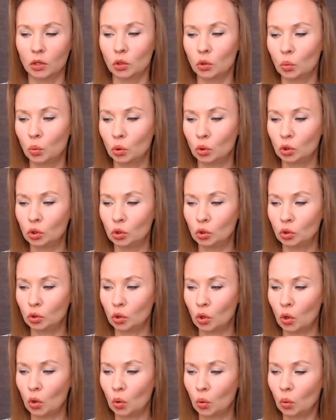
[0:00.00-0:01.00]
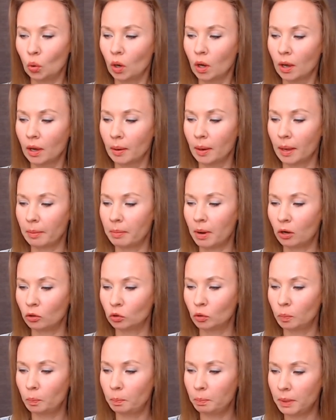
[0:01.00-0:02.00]
you want to know
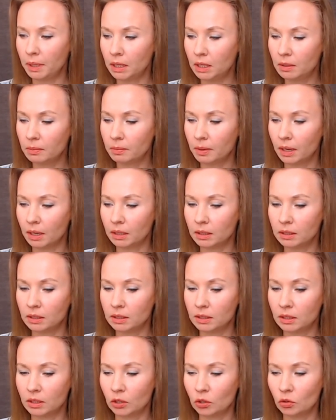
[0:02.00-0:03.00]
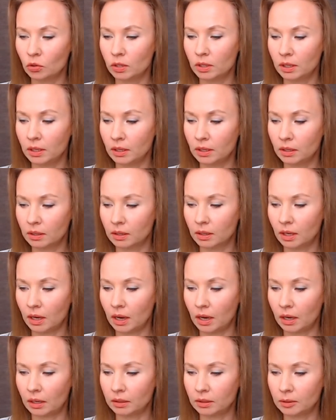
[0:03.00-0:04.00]
about pigments you think
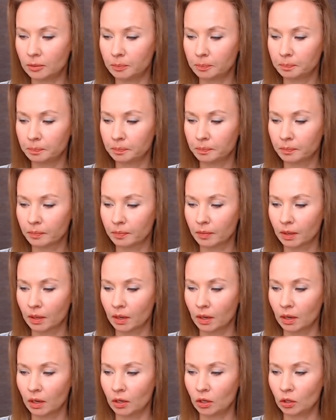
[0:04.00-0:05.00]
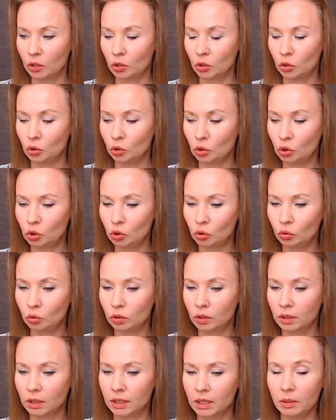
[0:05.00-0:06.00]
that you
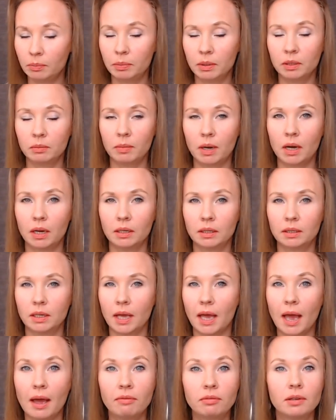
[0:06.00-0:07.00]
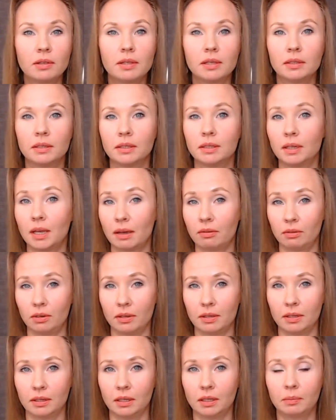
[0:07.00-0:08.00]
should keep in mind everything and
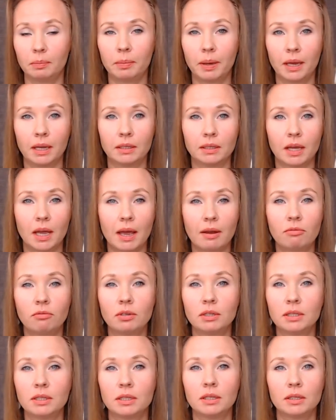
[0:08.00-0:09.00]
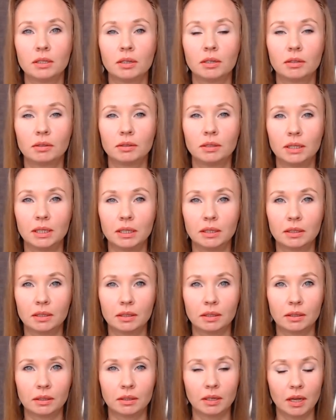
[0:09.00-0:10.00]
everything and paint every single
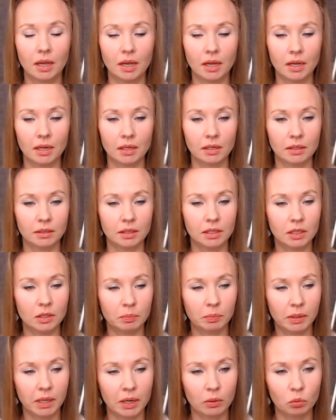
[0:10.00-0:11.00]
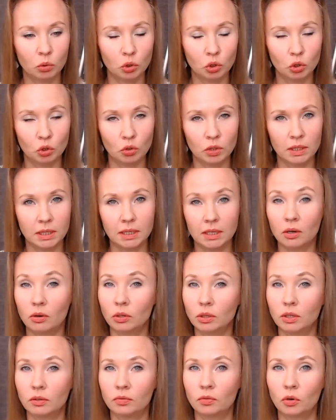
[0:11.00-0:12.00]
detail display what you see
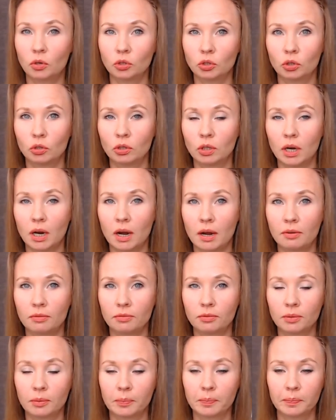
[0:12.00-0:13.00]
on a photograph